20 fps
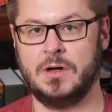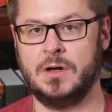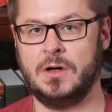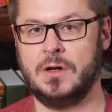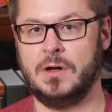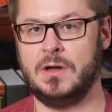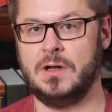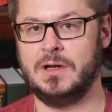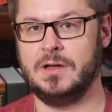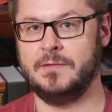
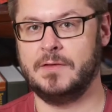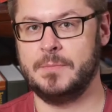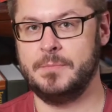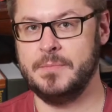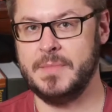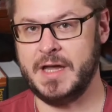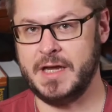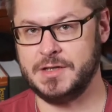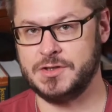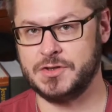all of the
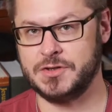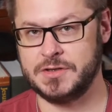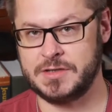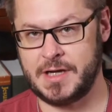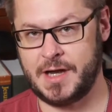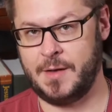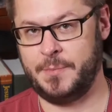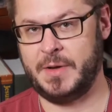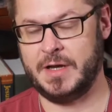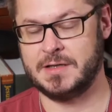major
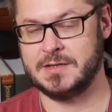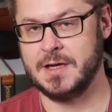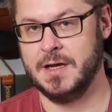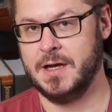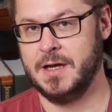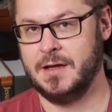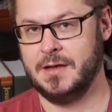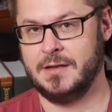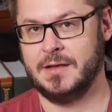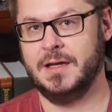topics
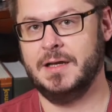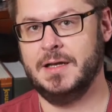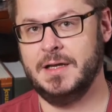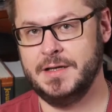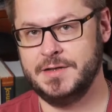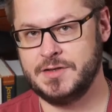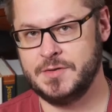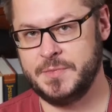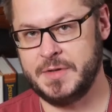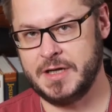that
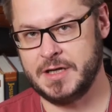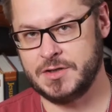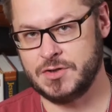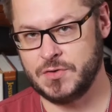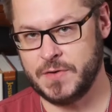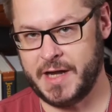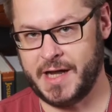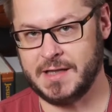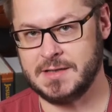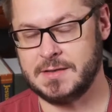need to be
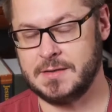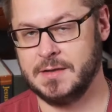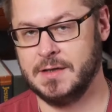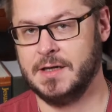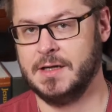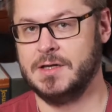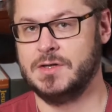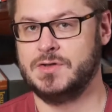addressed.